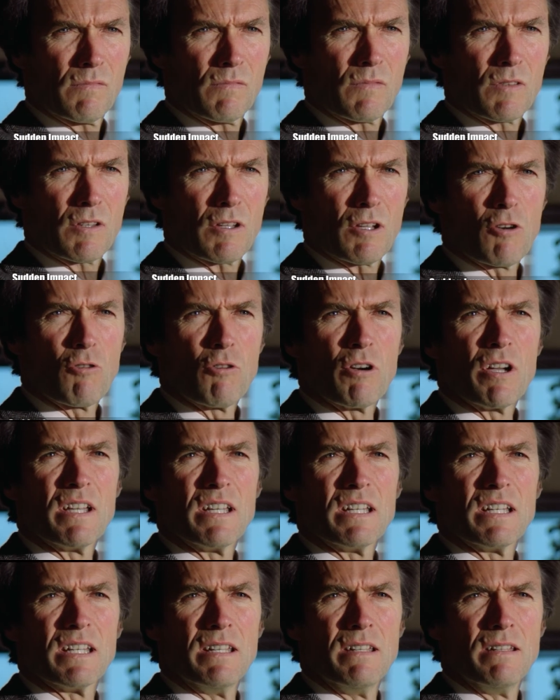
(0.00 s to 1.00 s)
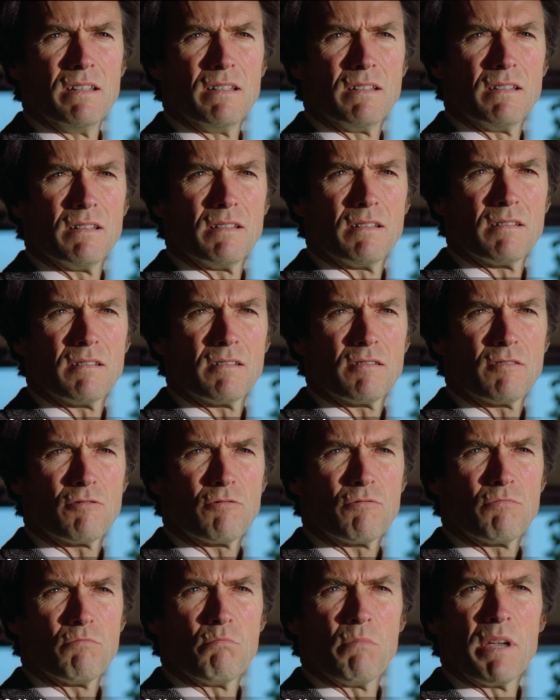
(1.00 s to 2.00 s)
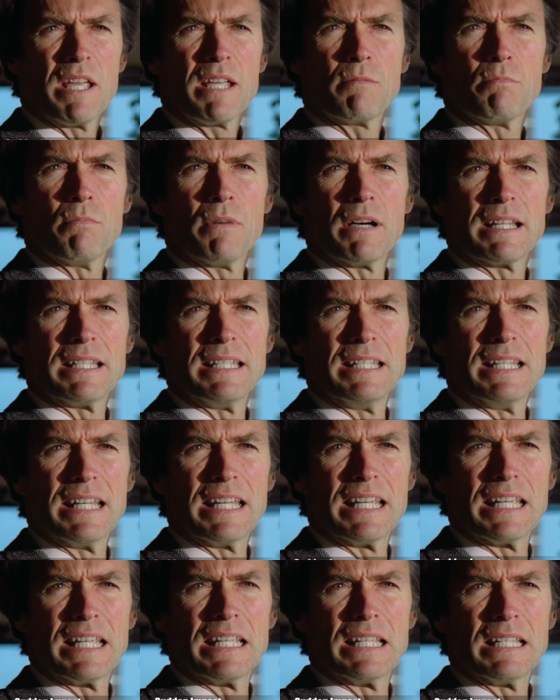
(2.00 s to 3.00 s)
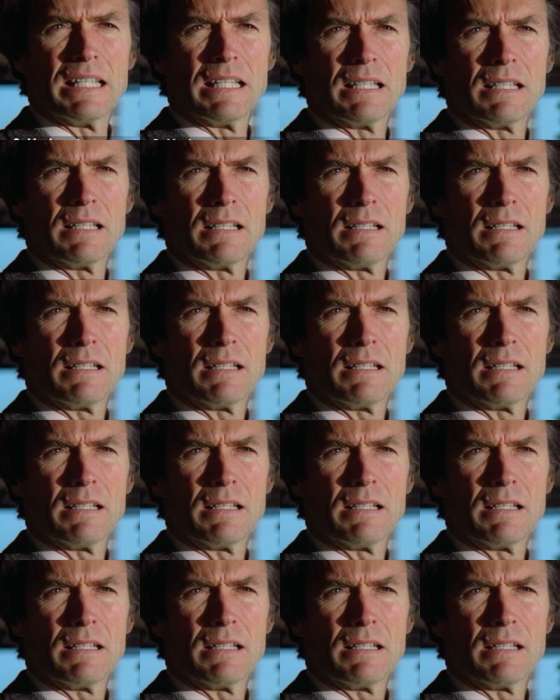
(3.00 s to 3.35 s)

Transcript: has been estimated that he earned around $30 million for this movie.